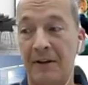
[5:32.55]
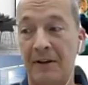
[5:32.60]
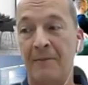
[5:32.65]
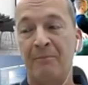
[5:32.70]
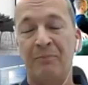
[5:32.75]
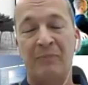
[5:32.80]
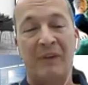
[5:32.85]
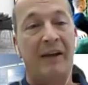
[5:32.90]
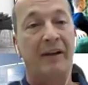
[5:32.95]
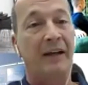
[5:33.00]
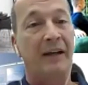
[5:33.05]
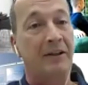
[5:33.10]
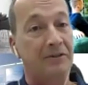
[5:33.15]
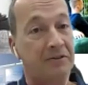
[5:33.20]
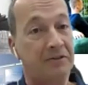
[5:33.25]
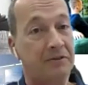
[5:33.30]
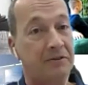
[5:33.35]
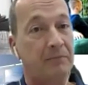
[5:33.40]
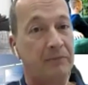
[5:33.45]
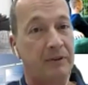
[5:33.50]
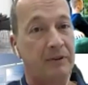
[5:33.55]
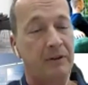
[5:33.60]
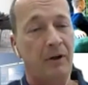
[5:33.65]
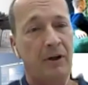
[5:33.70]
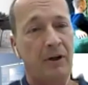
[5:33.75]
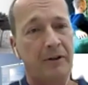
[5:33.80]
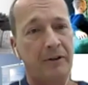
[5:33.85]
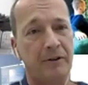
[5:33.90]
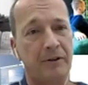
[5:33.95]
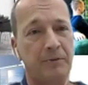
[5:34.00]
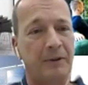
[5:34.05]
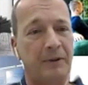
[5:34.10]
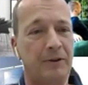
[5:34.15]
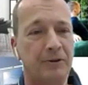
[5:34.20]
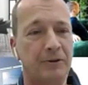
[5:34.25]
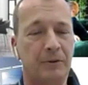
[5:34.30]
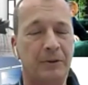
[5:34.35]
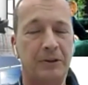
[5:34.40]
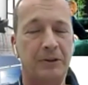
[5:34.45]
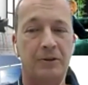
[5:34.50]
And as the audience, but also
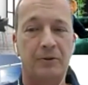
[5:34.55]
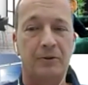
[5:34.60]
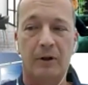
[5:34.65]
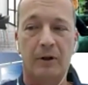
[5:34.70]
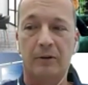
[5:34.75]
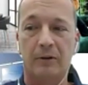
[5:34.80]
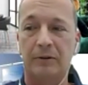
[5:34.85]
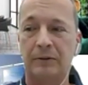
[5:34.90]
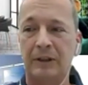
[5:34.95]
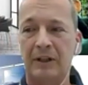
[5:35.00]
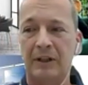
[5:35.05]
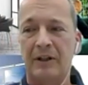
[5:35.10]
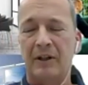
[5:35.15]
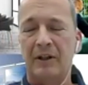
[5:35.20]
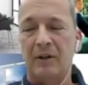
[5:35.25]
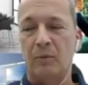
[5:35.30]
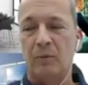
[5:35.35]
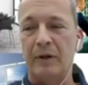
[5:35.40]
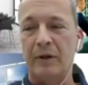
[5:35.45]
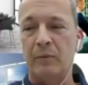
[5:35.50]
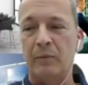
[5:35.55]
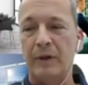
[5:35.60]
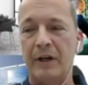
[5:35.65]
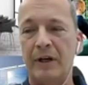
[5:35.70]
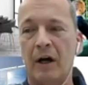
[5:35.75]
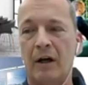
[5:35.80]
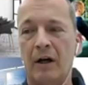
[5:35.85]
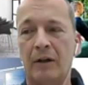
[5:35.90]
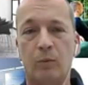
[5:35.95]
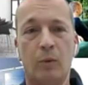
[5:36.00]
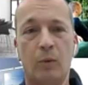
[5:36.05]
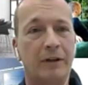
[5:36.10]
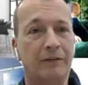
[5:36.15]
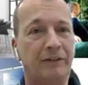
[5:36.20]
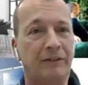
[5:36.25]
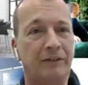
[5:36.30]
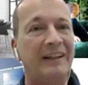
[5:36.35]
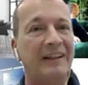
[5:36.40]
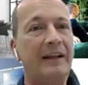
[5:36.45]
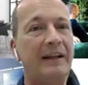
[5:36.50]
as you know, we are one of the
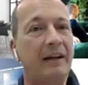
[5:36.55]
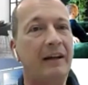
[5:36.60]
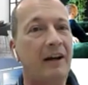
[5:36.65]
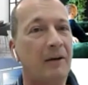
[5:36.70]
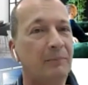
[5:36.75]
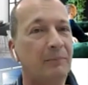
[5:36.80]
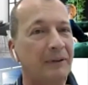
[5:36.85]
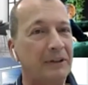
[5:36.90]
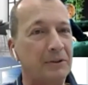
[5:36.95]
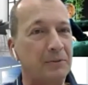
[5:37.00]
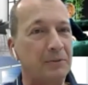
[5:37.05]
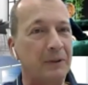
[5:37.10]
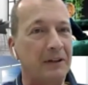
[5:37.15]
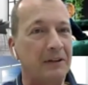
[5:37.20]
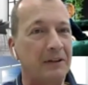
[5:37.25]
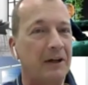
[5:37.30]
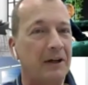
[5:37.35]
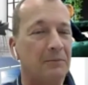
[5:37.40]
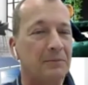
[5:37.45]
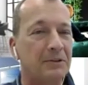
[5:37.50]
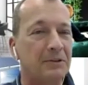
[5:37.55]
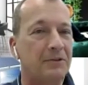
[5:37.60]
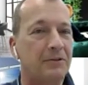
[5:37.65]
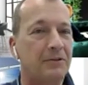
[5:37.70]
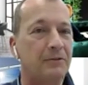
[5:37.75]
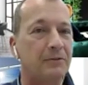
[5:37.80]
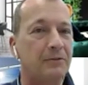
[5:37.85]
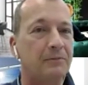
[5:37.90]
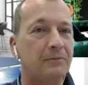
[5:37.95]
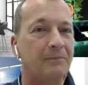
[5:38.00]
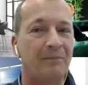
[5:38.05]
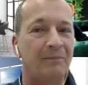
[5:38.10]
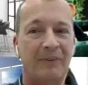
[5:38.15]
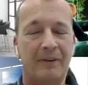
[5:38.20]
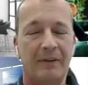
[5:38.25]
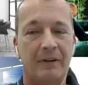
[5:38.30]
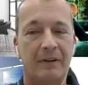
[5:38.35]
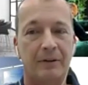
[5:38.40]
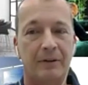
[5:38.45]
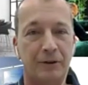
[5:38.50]
leading companies when it comes to
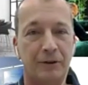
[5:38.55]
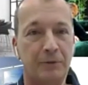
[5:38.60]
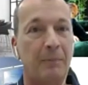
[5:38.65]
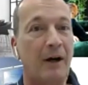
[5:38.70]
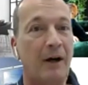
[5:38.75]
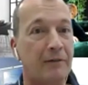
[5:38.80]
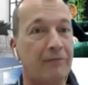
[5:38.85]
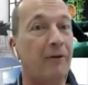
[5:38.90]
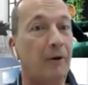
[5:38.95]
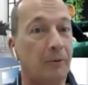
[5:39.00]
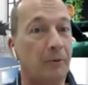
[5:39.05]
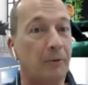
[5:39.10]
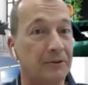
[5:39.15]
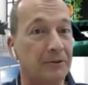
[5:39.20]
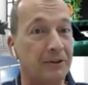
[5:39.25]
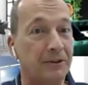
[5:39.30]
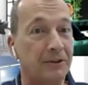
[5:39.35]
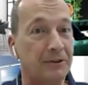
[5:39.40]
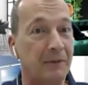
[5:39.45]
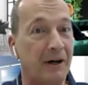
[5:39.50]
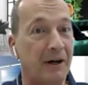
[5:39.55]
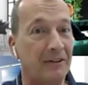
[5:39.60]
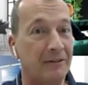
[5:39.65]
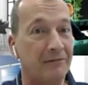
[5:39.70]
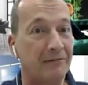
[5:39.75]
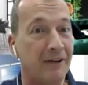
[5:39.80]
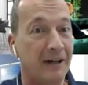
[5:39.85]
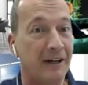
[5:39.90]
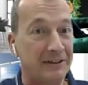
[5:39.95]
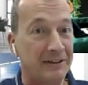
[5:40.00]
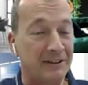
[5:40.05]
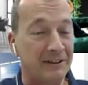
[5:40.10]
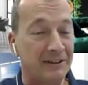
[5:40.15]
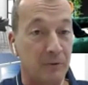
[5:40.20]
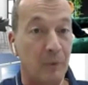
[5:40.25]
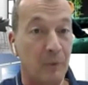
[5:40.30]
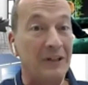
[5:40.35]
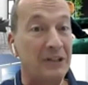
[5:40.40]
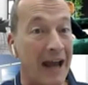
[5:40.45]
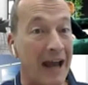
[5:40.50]
smartphones and smart devices,
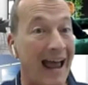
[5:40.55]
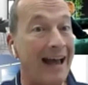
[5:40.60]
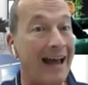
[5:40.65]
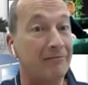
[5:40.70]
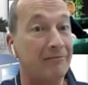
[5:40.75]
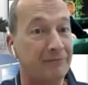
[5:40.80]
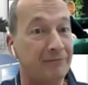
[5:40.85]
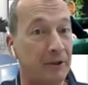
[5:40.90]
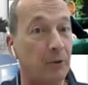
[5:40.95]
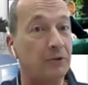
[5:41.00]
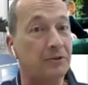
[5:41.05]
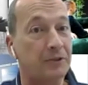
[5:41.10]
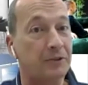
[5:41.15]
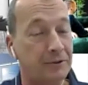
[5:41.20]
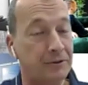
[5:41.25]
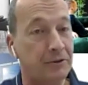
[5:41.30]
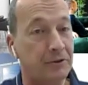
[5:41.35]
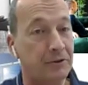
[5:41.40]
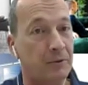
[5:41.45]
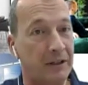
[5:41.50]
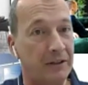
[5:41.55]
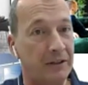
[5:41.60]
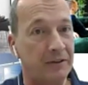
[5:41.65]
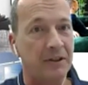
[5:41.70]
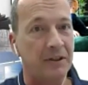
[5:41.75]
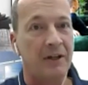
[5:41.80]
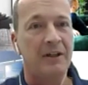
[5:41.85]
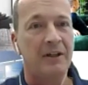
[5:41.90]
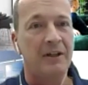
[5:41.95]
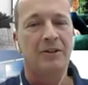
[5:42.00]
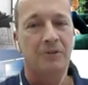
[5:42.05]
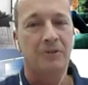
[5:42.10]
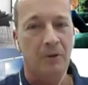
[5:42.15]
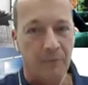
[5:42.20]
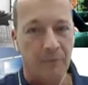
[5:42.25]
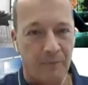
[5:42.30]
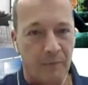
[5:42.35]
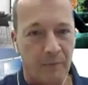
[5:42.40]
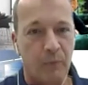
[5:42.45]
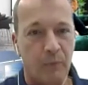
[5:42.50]
which have those screens. So
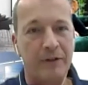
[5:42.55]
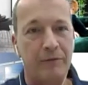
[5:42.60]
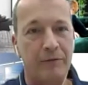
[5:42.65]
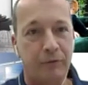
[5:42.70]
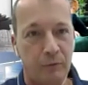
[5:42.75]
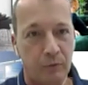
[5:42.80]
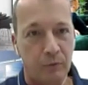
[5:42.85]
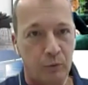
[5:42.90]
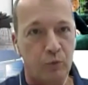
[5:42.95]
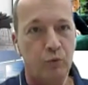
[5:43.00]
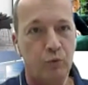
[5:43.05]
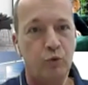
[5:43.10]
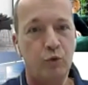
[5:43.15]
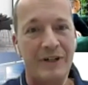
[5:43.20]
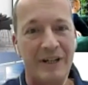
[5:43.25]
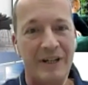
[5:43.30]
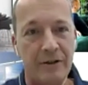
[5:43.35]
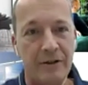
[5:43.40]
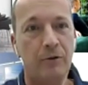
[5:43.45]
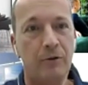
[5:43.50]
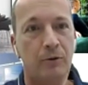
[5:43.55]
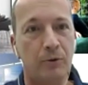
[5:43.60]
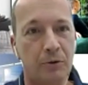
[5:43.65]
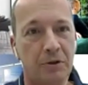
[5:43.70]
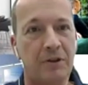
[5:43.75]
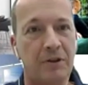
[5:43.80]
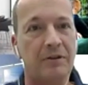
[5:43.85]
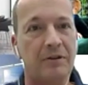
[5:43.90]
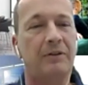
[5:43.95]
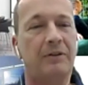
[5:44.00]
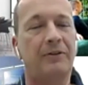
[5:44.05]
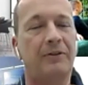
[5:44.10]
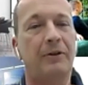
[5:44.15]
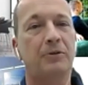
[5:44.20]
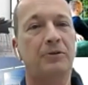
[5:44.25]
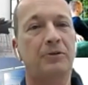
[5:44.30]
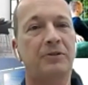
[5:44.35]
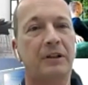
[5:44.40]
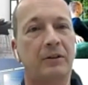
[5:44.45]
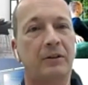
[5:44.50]
we've reused those
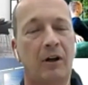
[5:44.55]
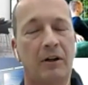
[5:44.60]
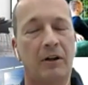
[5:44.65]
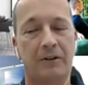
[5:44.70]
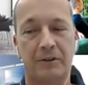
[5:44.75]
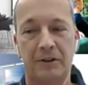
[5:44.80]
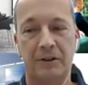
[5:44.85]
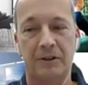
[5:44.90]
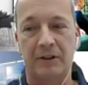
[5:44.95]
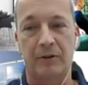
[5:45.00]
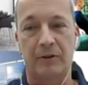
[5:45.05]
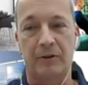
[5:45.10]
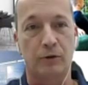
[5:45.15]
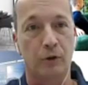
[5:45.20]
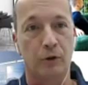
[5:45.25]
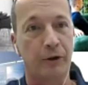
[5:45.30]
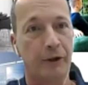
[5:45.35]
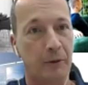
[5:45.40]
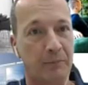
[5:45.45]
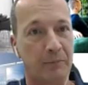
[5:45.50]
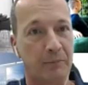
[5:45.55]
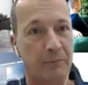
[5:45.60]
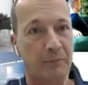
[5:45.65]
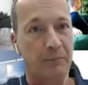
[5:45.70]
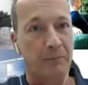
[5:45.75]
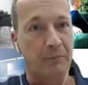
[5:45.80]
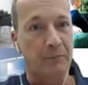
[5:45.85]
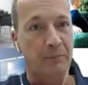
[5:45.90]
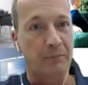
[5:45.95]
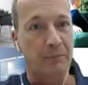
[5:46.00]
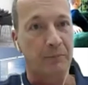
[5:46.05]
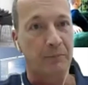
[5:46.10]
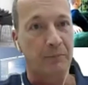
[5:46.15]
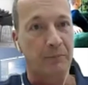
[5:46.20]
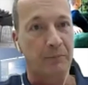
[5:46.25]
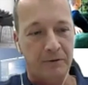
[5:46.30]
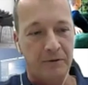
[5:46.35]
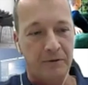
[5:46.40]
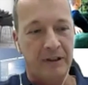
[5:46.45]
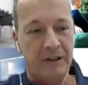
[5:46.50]
technologies and those learning points
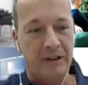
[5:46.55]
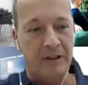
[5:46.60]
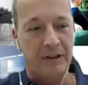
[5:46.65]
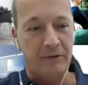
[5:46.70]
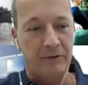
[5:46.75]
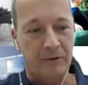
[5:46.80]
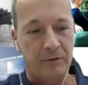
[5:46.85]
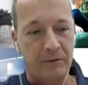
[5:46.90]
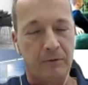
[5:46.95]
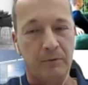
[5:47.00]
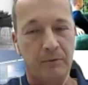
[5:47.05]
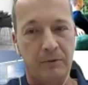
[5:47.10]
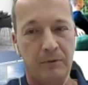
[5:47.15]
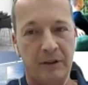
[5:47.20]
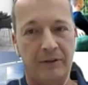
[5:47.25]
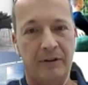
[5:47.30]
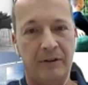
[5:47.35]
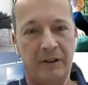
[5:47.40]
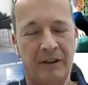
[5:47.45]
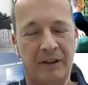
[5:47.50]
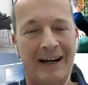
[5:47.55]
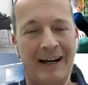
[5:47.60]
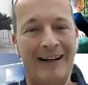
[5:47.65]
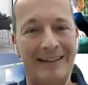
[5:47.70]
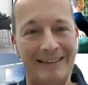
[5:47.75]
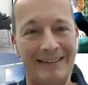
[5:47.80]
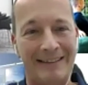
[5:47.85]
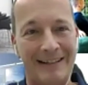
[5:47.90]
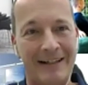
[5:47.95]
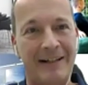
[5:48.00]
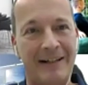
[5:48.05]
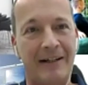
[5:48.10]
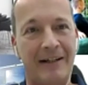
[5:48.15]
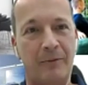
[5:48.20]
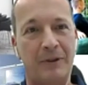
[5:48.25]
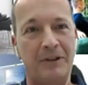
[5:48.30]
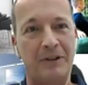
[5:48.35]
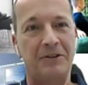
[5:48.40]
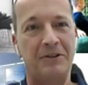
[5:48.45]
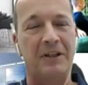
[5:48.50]
into an idea that
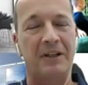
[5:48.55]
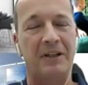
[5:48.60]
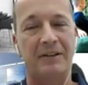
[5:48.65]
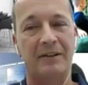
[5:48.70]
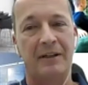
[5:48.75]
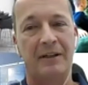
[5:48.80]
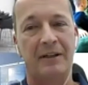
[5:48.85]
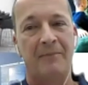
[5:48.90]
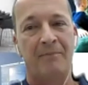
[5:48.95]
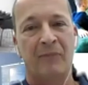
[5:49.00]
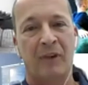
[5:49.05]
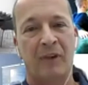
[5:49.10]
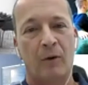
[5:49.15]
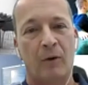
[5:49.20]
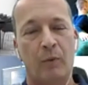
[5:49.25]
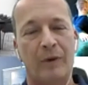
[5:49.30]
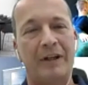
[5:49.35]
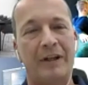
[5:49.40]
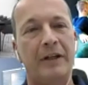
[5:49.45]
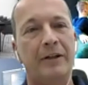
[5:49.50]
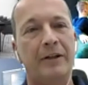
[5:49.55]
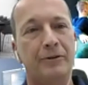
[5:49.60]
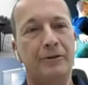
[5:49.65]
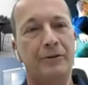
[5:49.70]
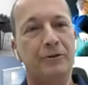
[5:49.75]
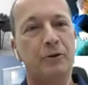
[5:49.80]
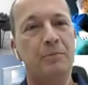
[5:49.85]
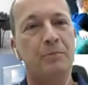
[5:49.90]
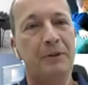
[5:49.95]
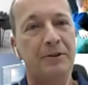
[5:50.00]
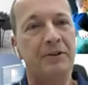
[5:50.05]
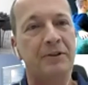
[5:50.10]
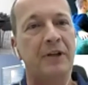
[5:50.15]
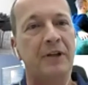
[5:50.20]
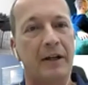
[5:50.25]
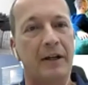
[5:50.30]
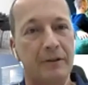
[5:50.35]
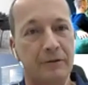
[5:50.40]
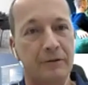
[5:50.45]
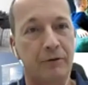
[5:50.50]
we said, we need a
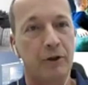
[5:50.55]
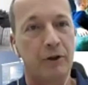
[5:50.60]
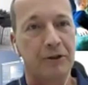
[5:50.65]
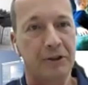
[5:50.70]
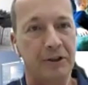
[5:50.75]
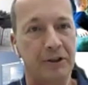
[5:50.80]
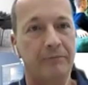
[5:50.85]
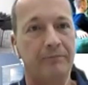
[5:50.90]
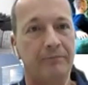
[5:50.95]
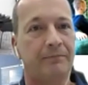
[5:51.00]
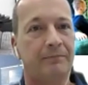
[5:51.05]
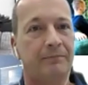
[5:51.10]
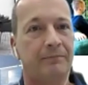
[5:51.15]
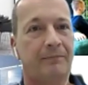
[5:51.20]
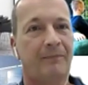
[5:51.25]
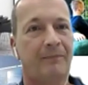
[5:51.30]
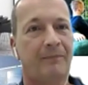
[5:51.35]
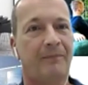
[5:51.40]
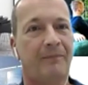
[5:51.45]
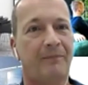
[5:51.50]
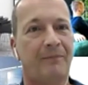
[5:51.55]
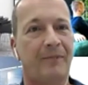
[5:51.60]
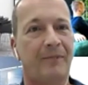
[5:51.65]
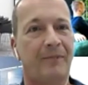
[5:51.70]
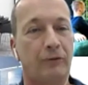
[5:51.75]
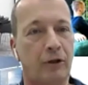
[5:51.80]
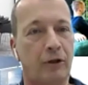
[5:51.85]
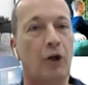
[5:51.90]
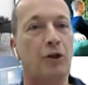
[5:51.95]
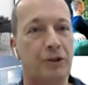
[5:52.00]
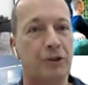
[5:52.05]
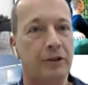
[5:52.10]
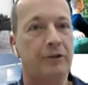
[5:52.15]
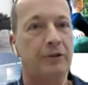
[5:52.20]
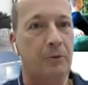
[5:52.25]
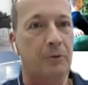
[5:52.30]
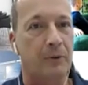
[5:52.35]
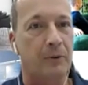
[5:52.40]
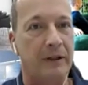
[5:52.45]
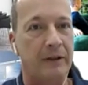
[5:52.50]
supersized version, touch
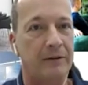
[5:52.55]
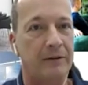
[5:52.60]
screen,